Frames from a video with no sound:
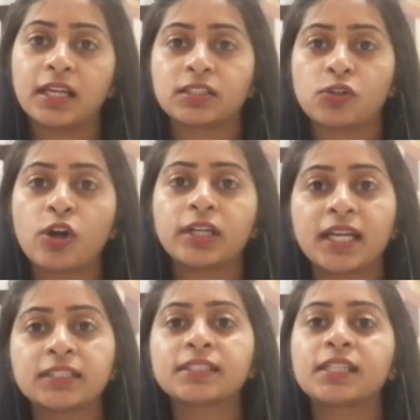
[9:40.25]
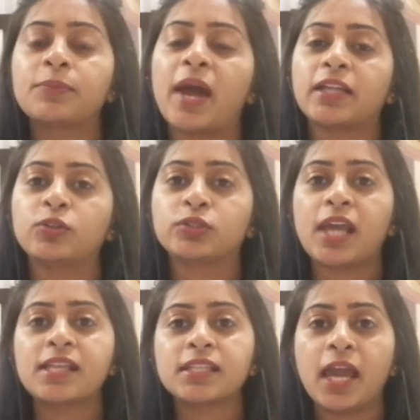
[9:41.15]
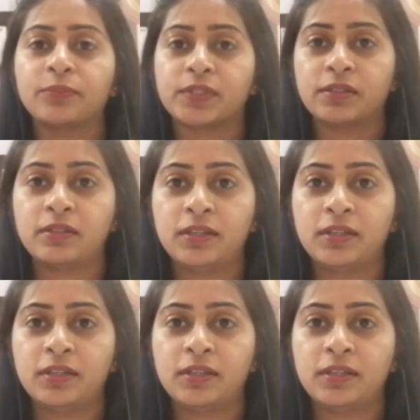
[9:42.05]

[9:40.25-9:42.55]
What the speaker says: is not digested by those enzymes.